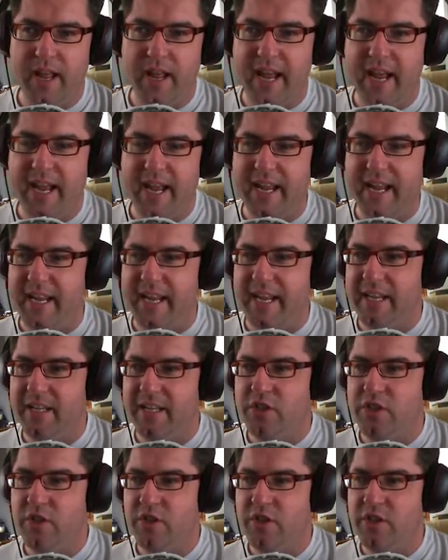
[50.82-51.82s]
a
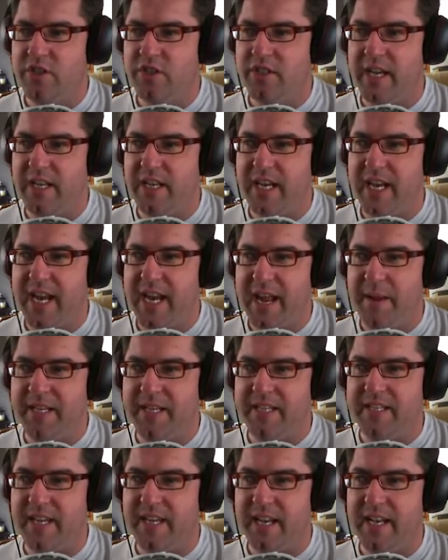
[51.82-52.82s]
Junior Senior
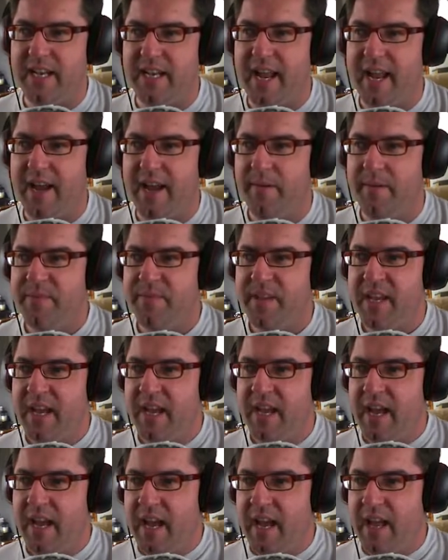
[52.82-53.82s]
Gaming skin. Now,
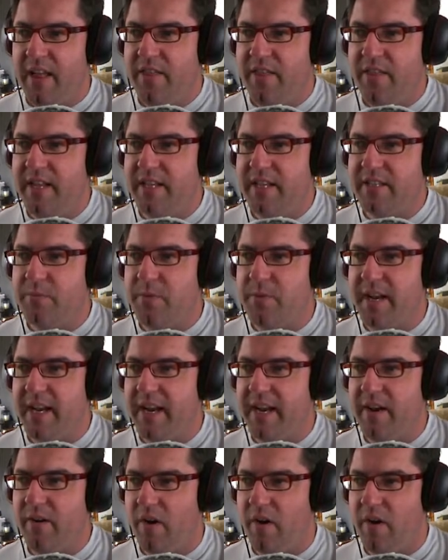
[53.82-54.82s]
this one
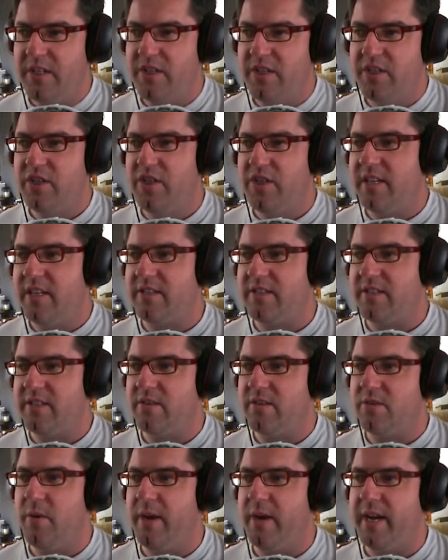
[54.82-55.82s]
here I
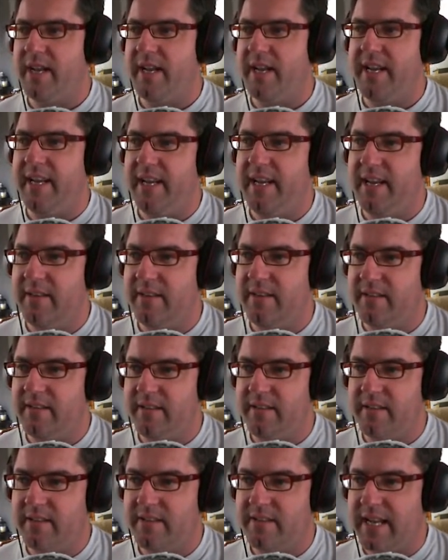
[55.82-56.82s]
just quickly
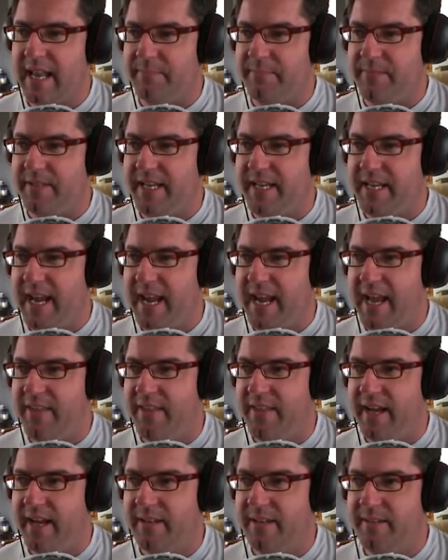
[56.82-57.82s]
slapped
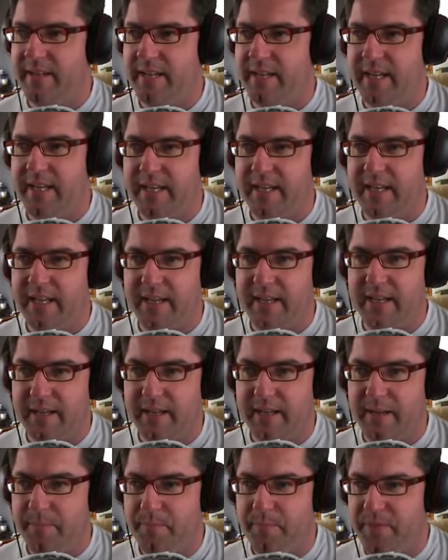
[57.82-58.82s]
together.
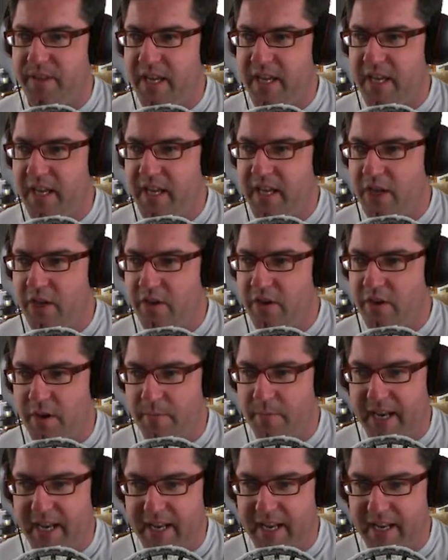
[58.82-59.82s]
I
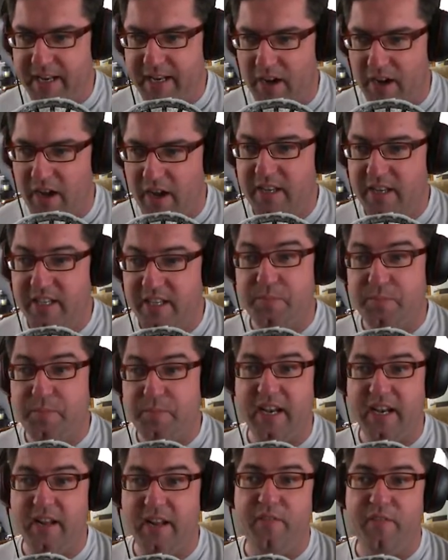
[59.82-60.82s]
only
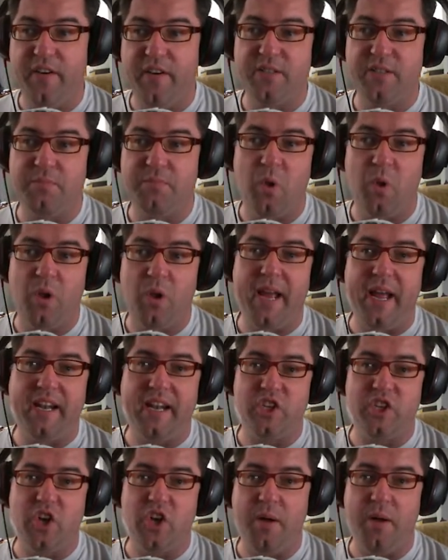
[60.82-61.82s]
spent a very small amount
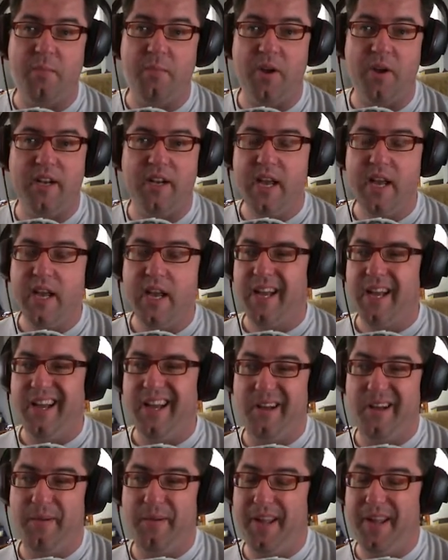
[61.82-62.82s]
of time on it,
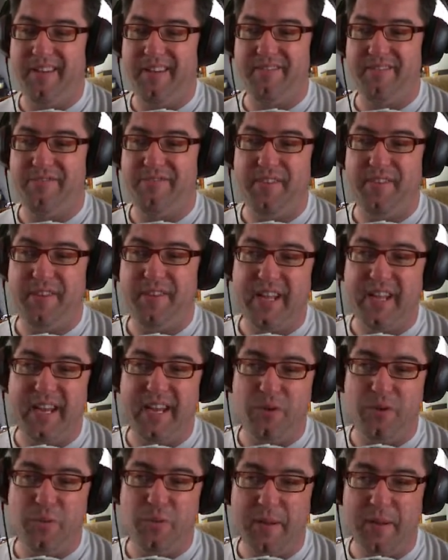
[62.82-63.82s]
about 15-20